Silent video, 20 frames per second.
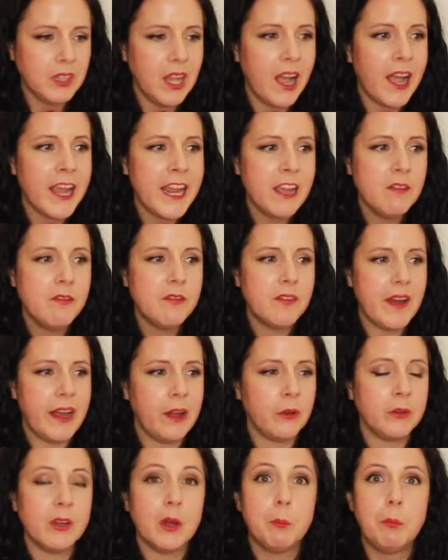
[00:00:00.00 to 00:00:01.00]
I have
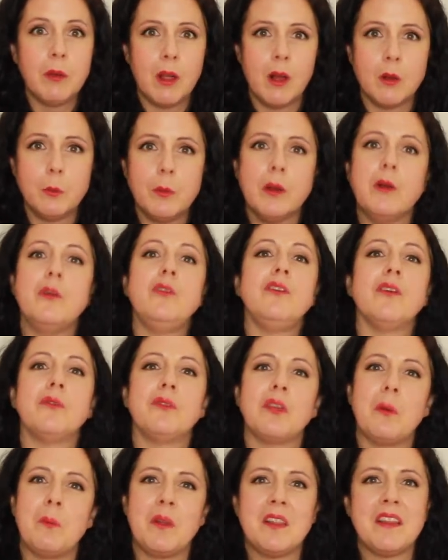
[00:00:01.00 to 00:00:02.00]
found a blog post of
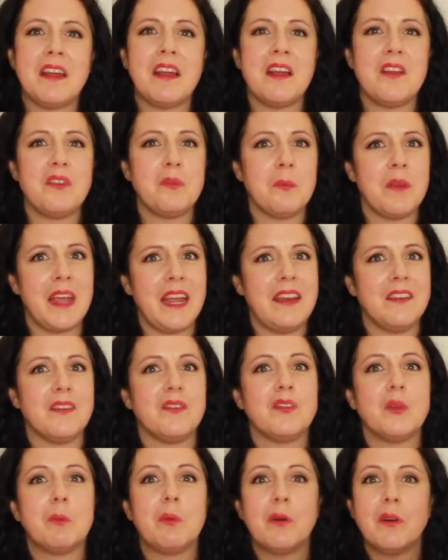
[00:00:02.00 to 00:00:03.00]
someone that has made the
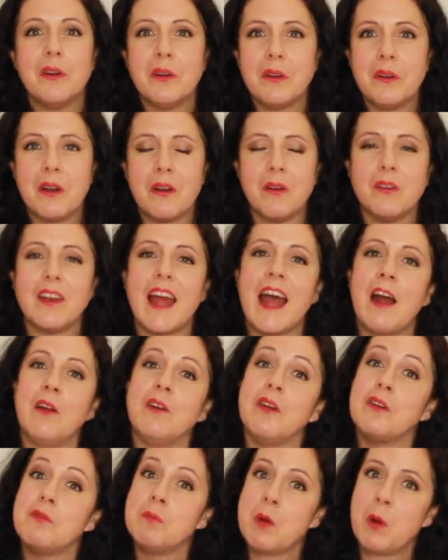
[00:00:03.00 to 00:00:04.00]
Sapporo coat out
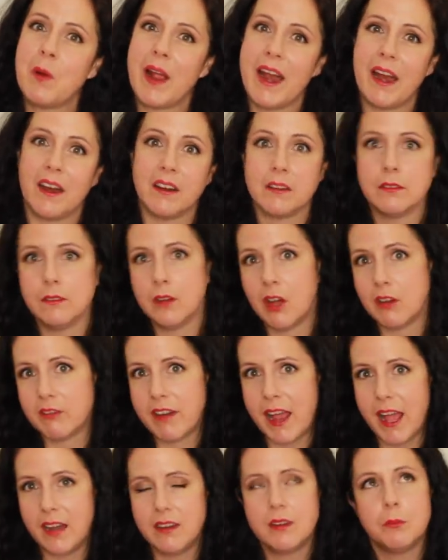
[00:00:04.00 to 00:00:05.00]
of mohair, not
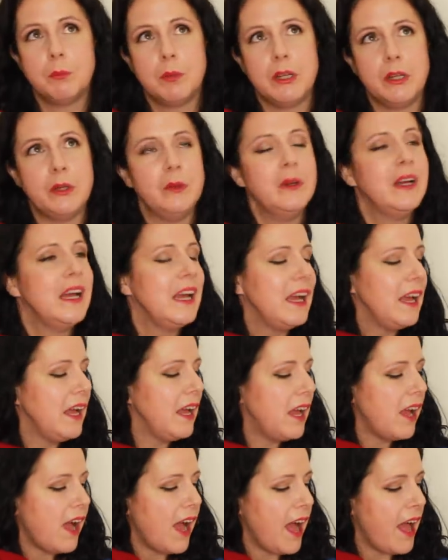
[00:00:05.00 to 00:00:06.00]
red, blue.
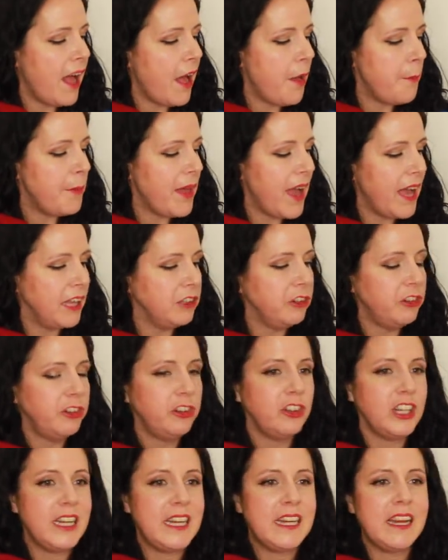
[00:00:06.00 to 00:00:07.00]
And
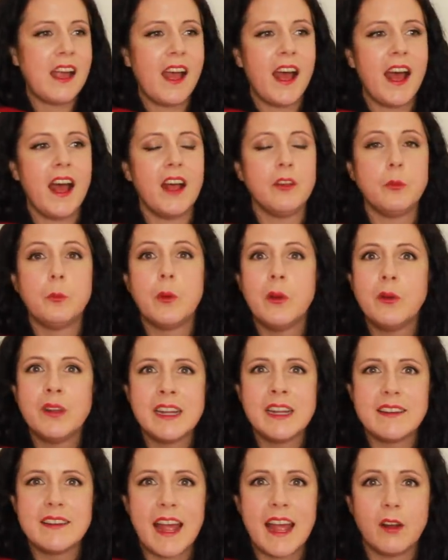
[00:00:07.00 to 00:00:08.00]
she has broken
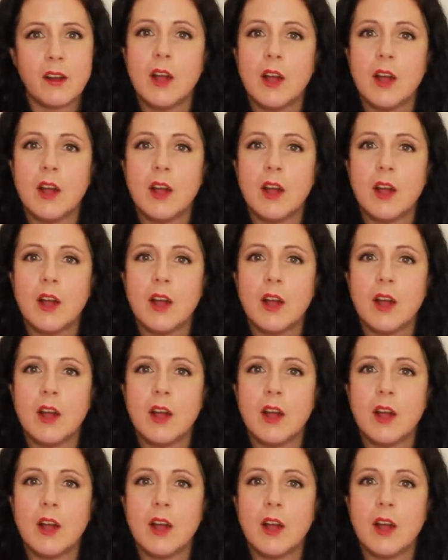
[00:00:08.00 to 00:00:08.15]
it down.